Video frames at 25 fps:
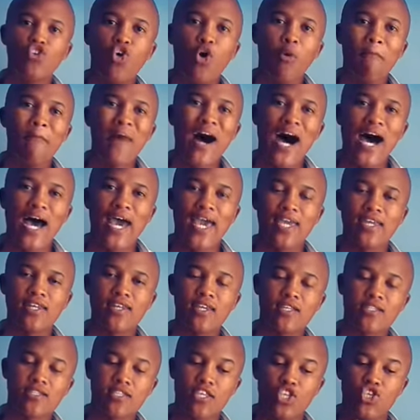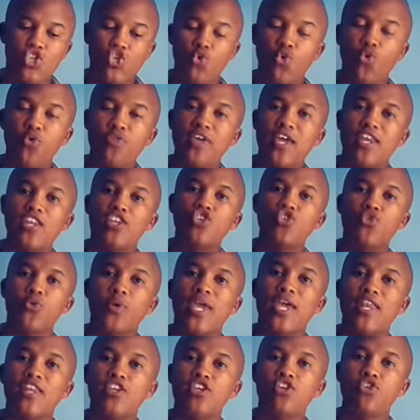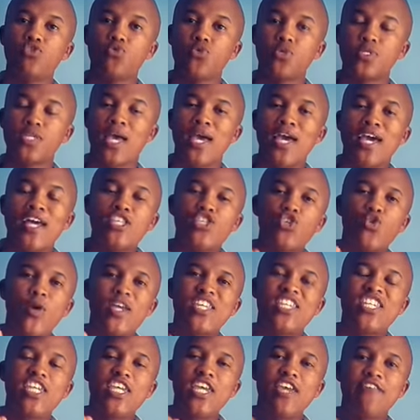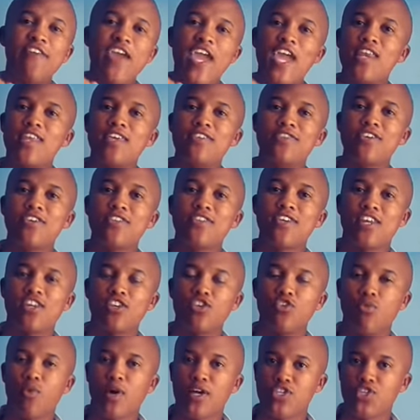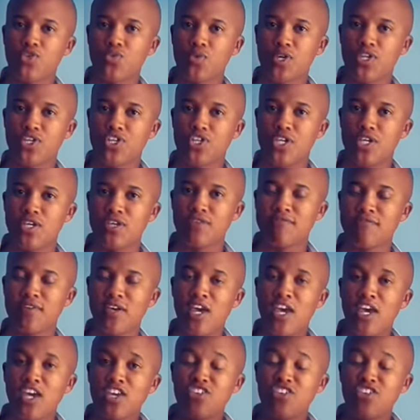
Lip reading: Your mind is the tool that you can use to achieve anything that you want to achieve.